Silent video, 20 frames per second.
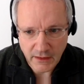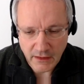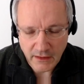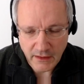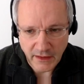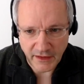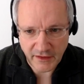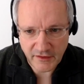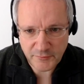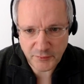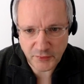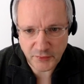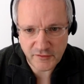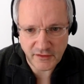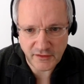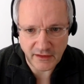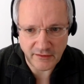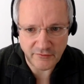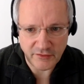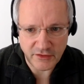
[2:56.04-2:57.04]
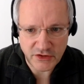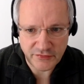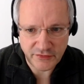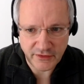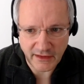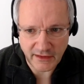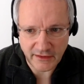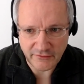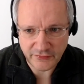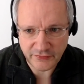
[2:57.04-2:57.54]
expose which we
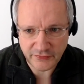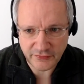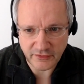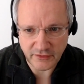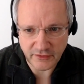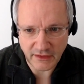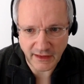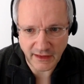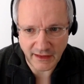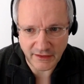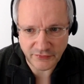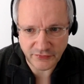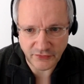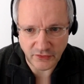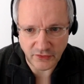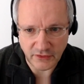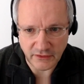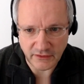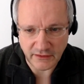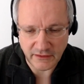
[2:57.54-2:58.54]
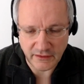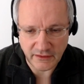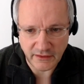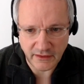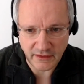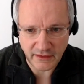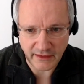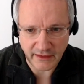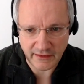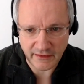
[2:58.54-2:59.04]
have live on
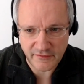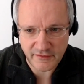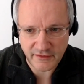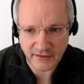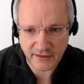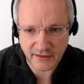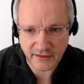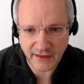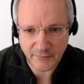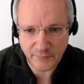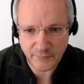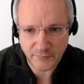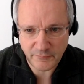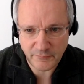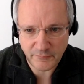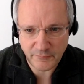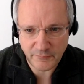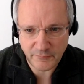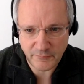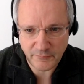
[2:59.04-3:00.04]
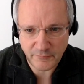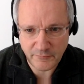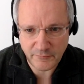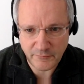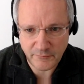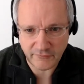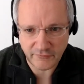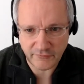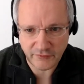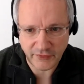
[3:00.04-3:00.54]
Hack Ether Camp. You
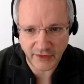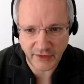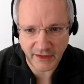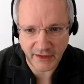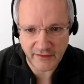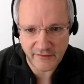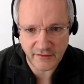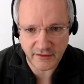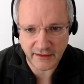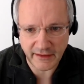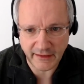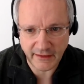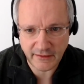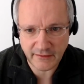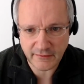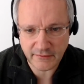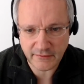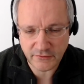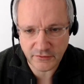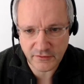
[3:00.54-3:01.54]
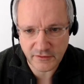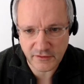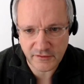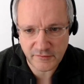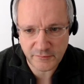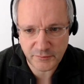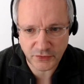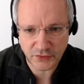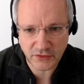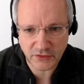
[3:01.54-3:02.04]
can find the link to this
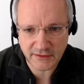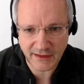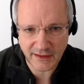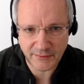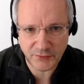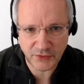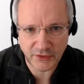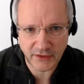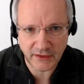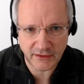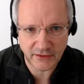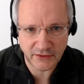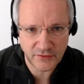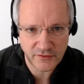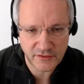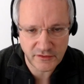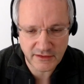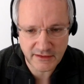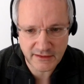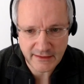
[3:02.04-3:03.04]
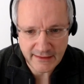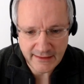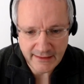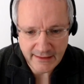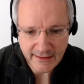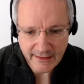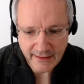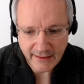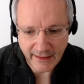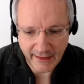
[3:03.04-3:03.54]
prototype. You can use it,
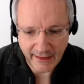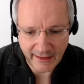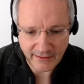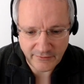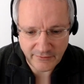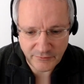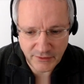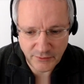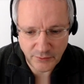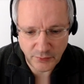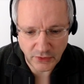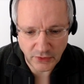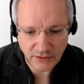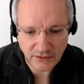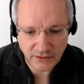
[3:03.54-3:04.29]
and we want